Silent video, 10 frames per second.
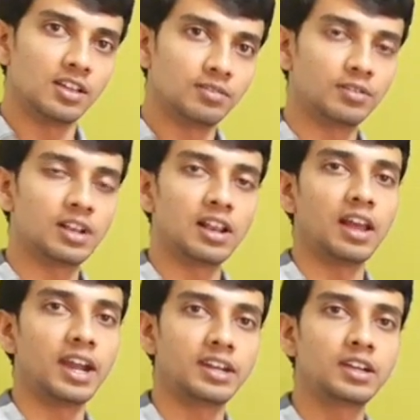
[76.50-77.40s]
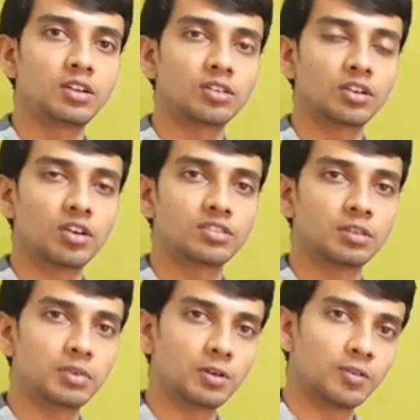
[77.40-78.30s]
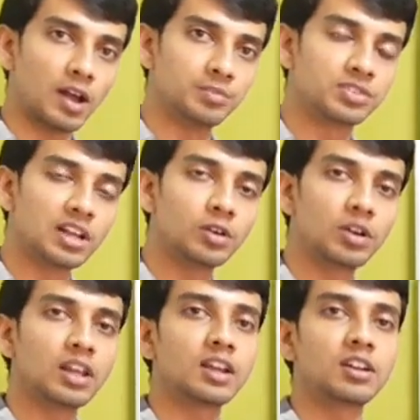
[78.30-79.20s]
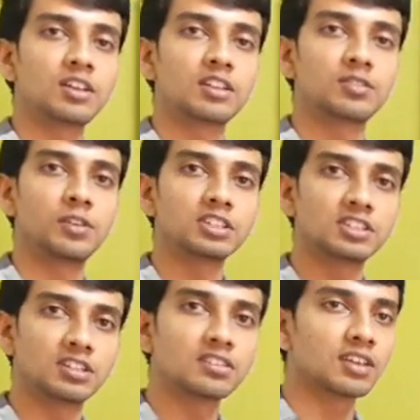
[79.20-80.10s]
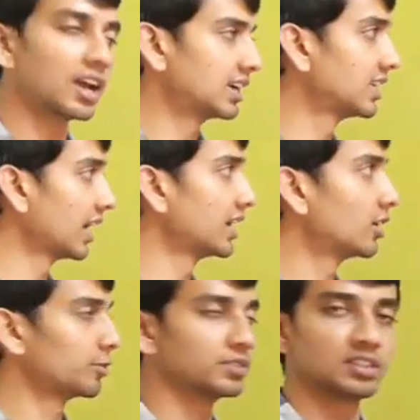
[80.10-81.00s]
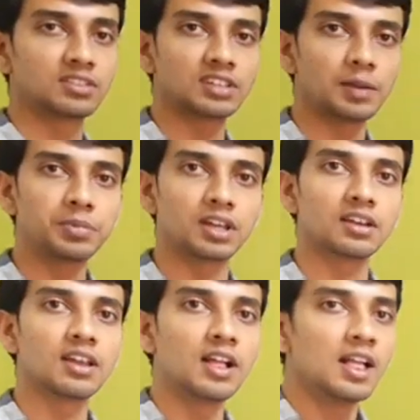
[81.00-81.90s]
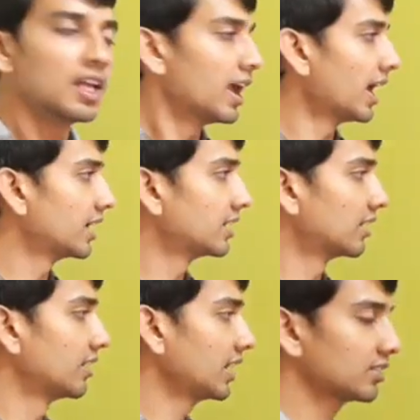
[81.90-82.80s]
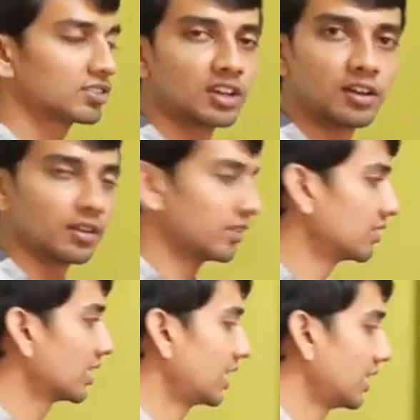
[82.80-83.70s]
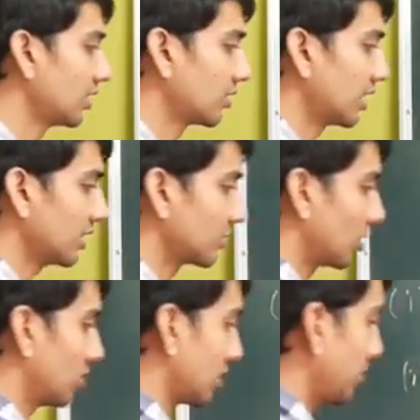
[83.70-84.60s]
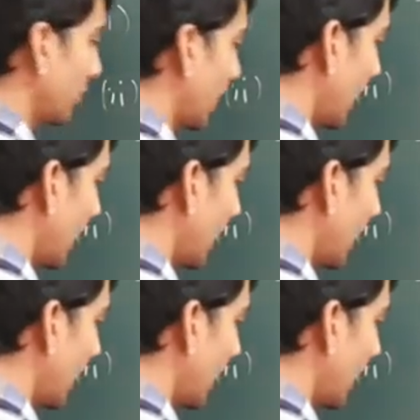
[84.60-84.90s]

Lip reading: we will head into the concept of absolutely continuous functions at the end of this chapter. And next, getting into the next concept, we